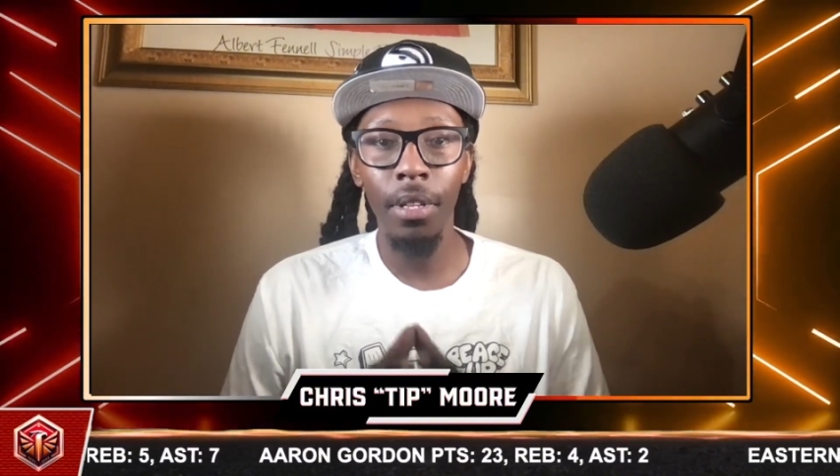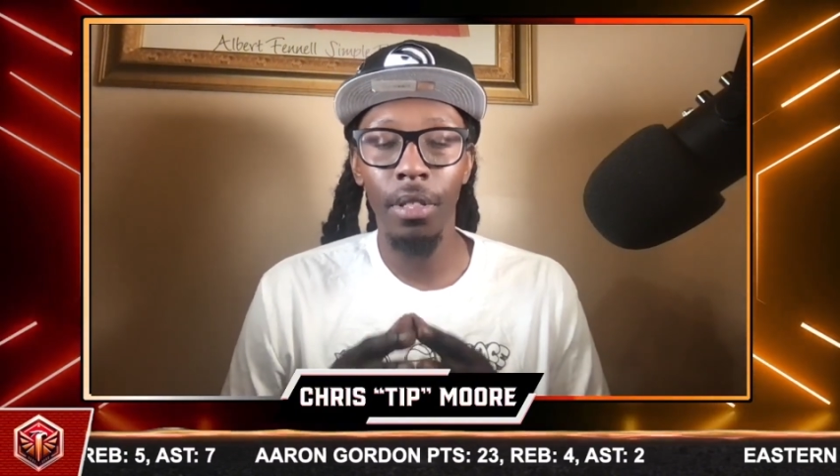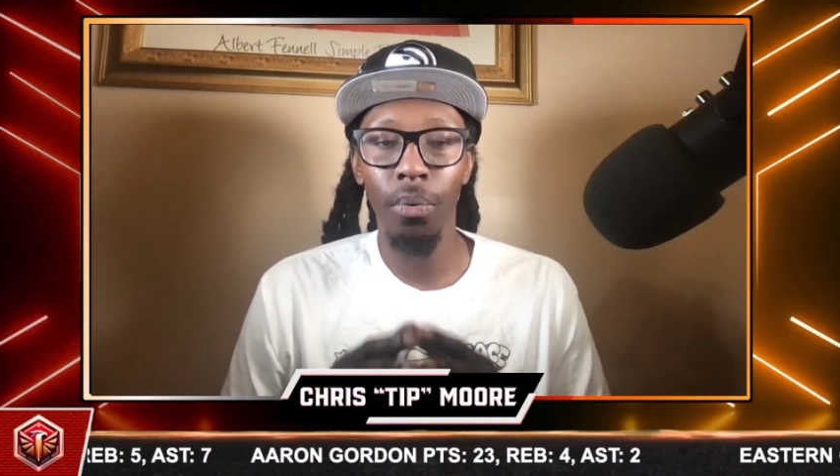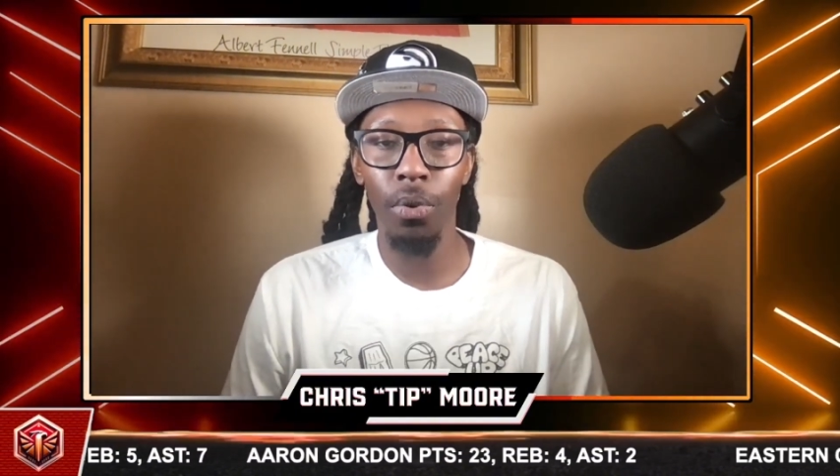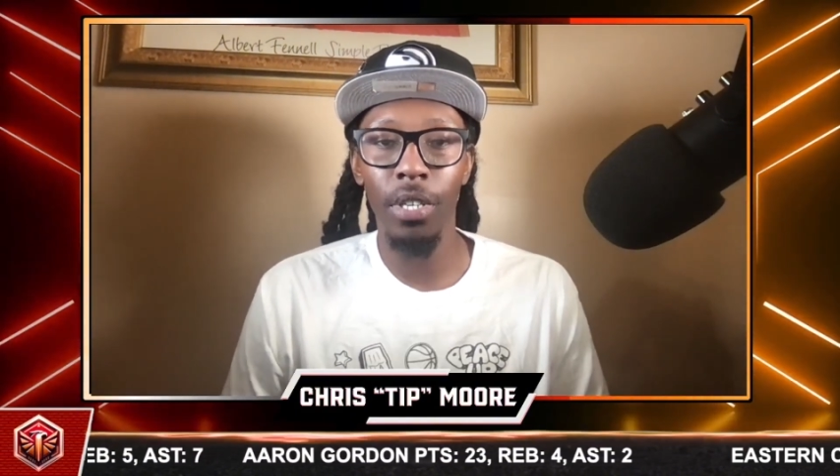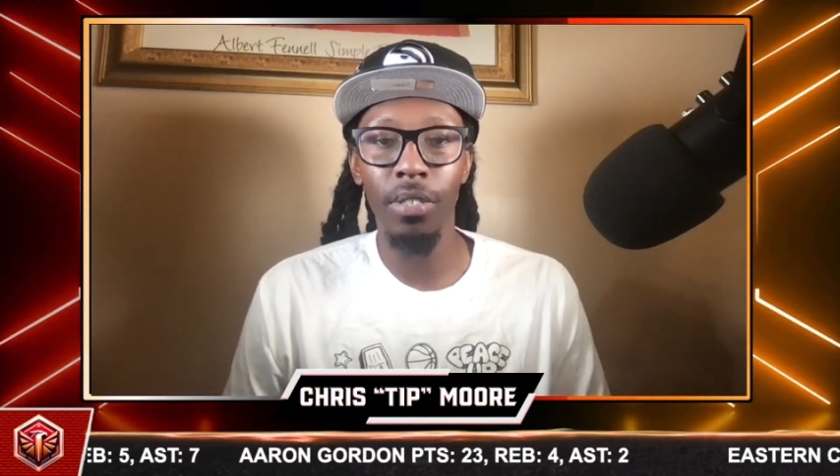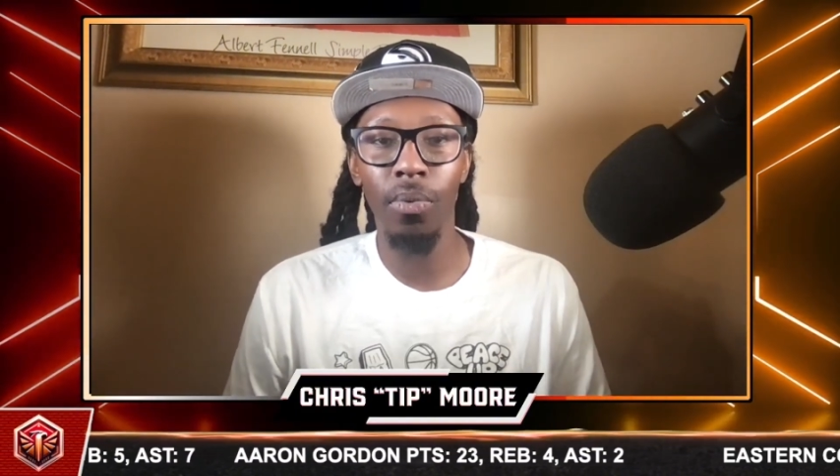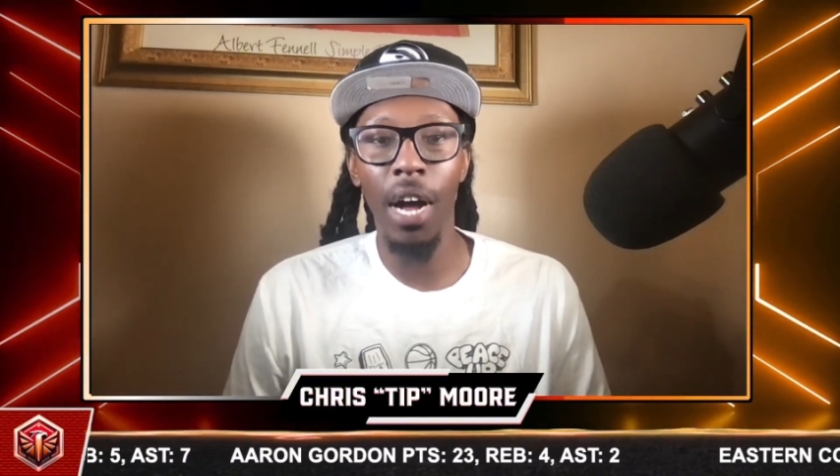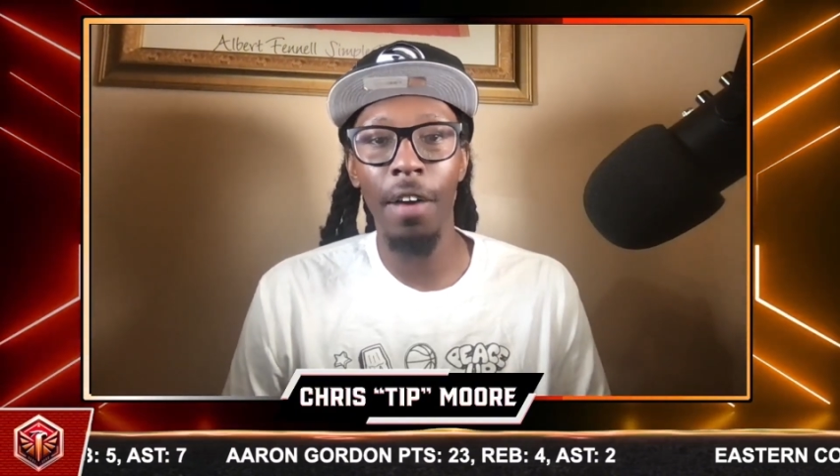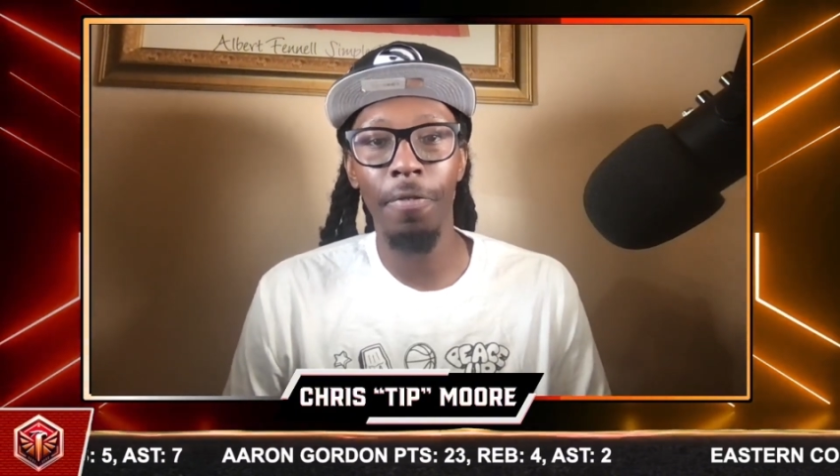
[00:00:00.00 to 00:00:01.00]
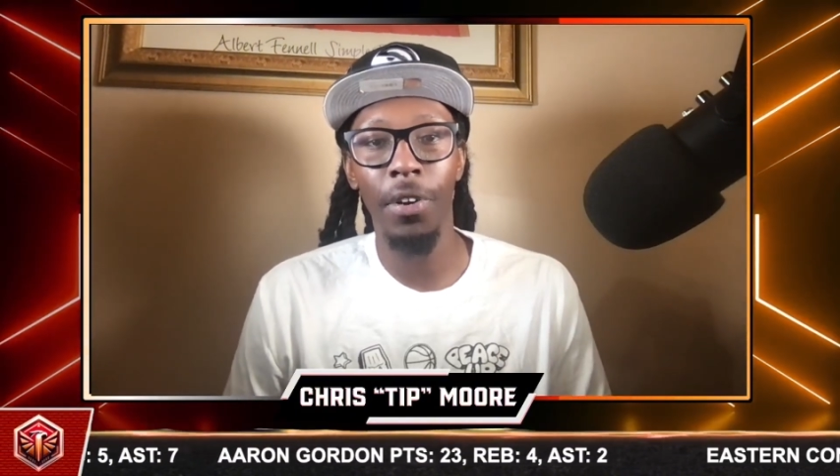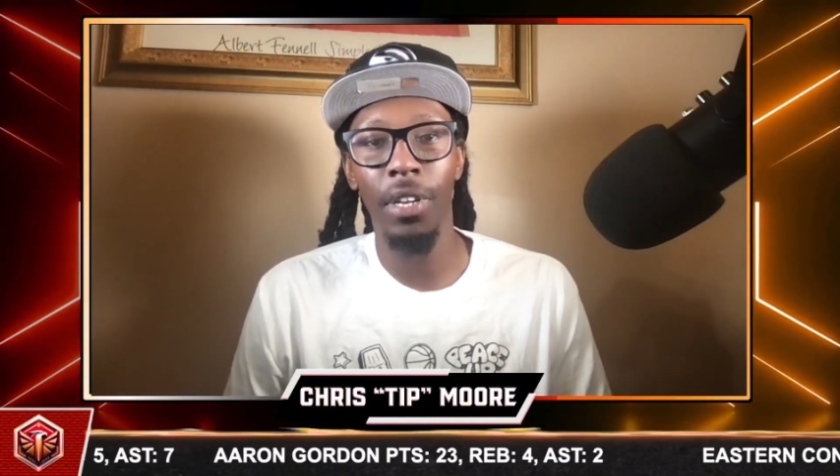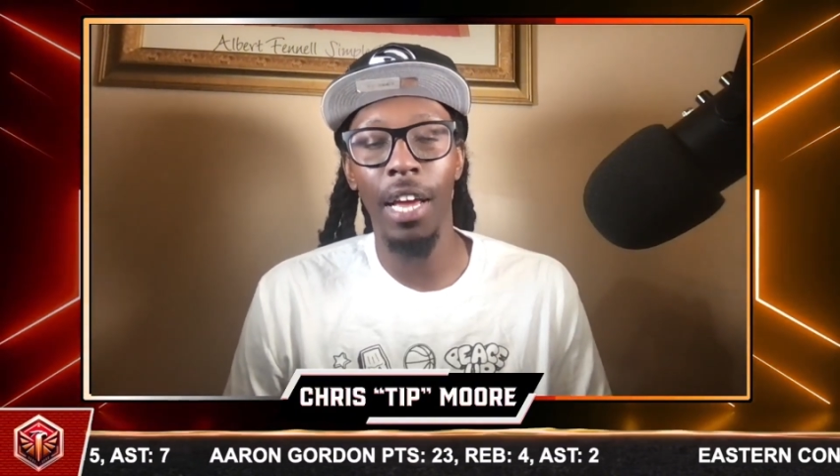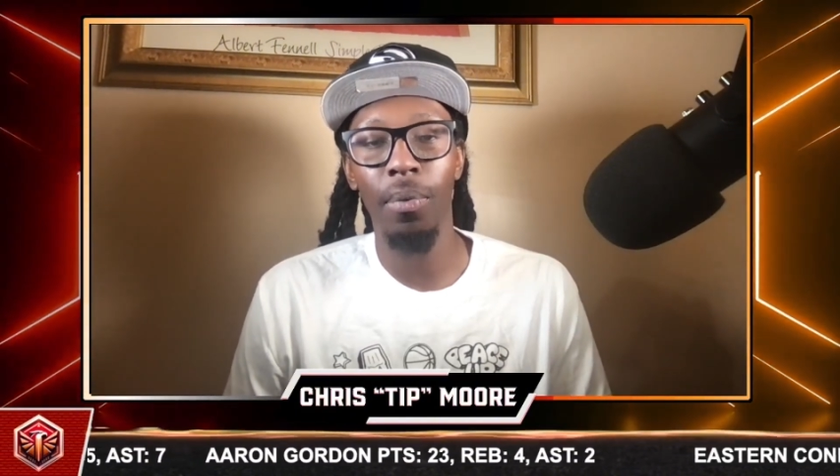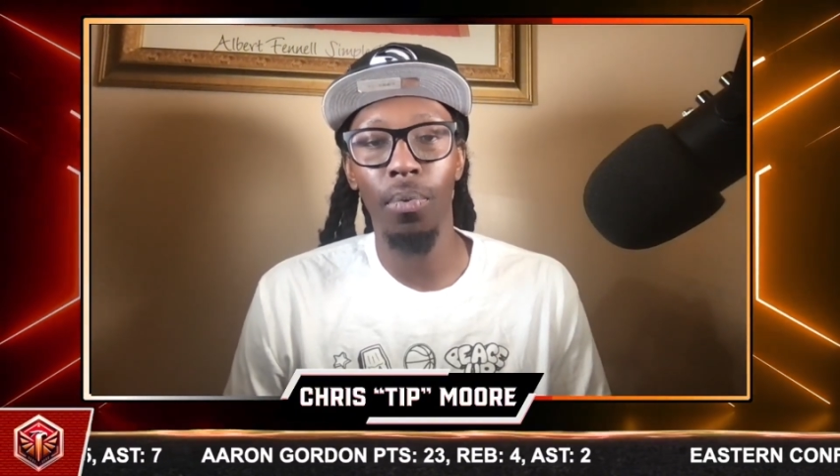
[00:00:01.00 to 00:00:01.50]
The reason why I felt
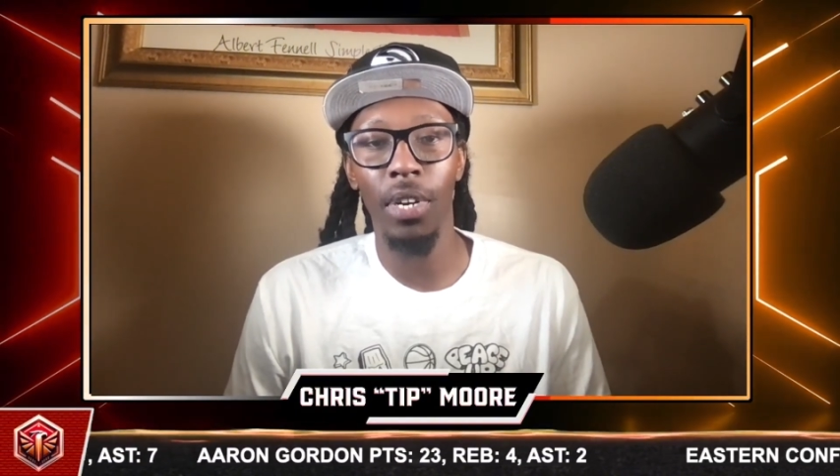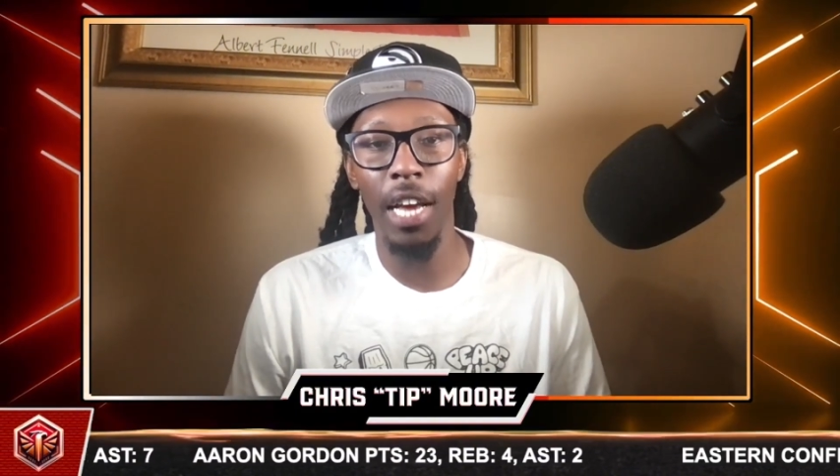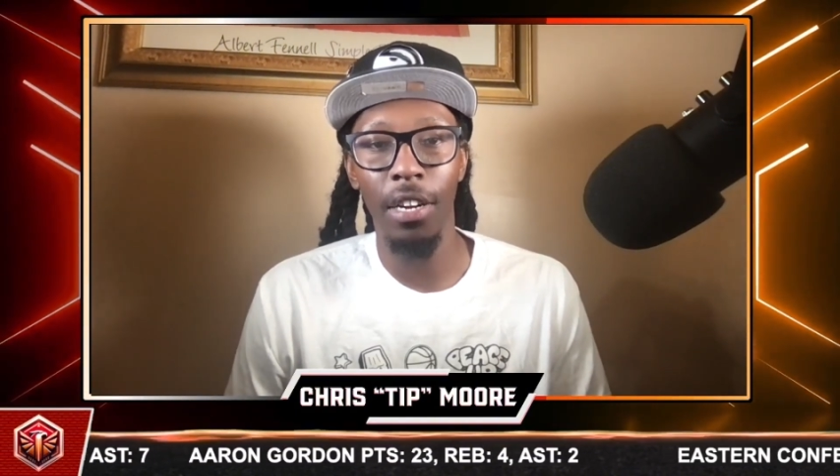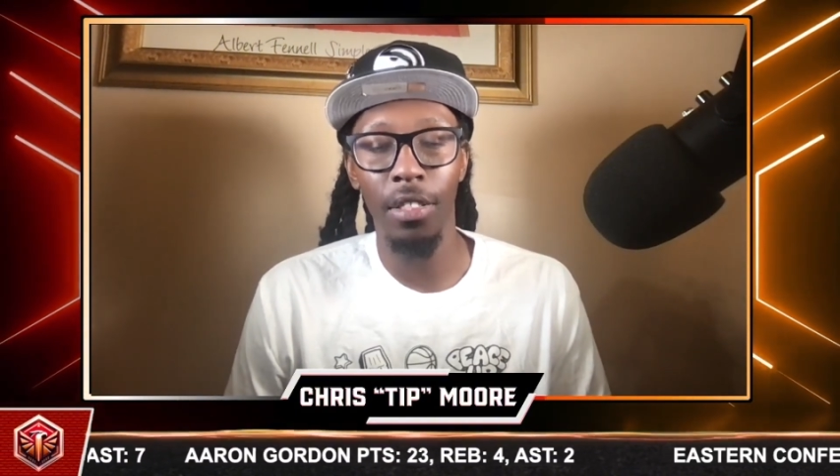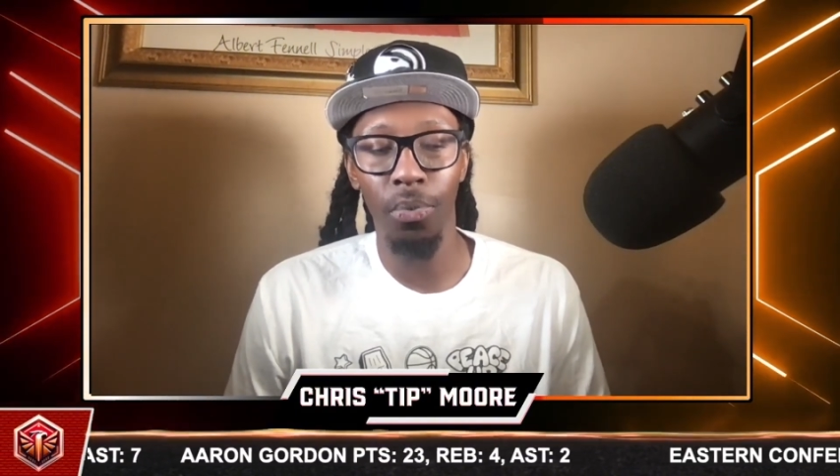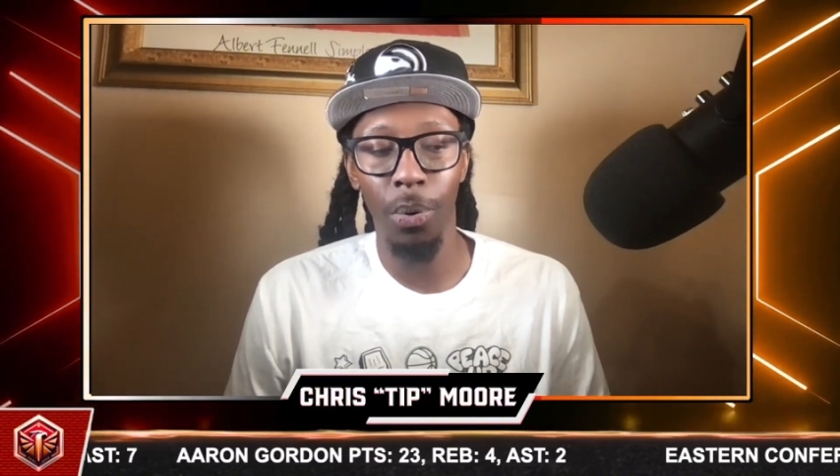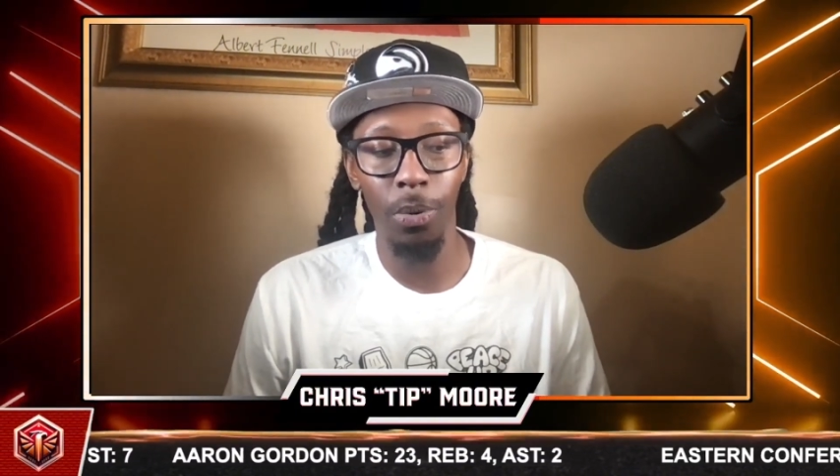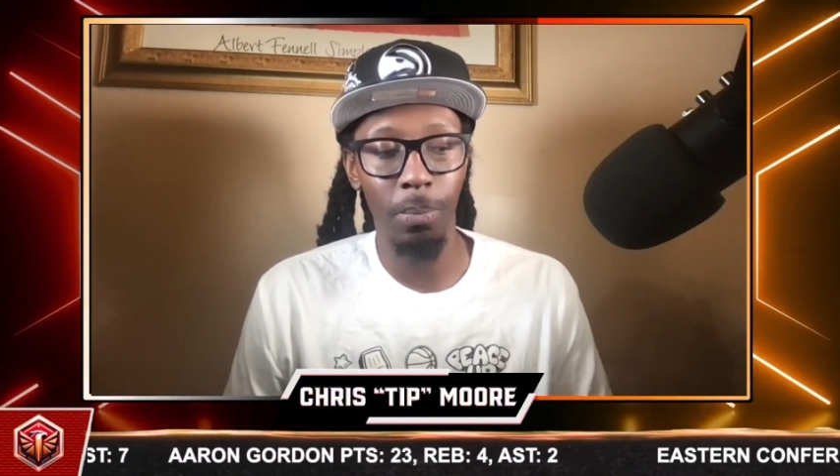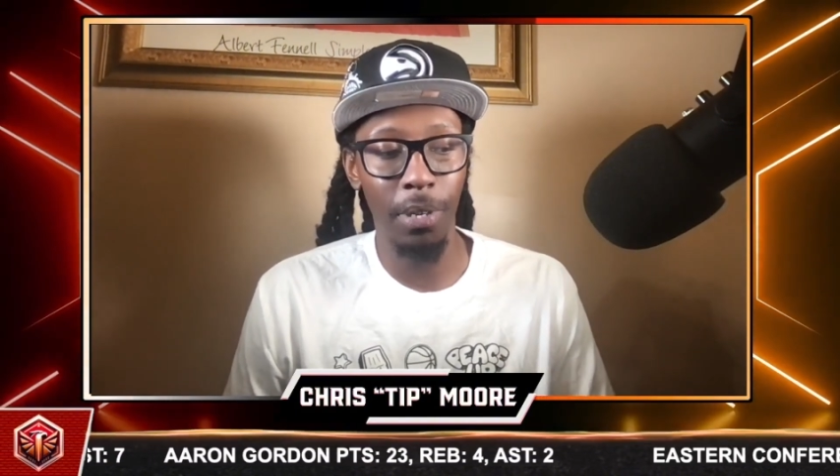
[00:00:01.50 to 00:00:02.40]
like 1 out of 3 was